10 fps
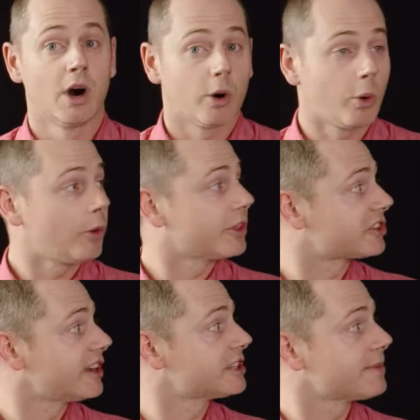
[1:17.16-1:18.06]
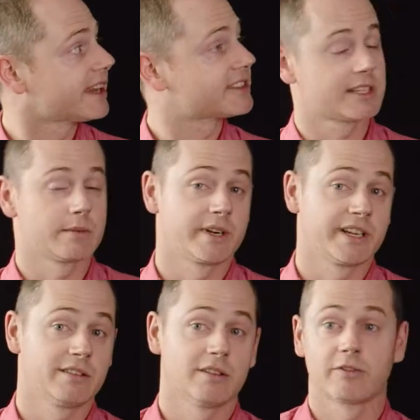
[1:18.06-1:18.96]
or the transmedia
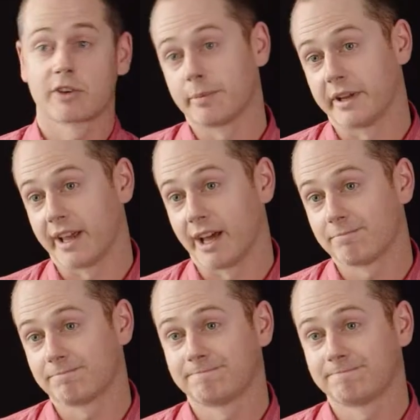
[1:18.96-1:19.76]
celebrity of Grumpy Cat.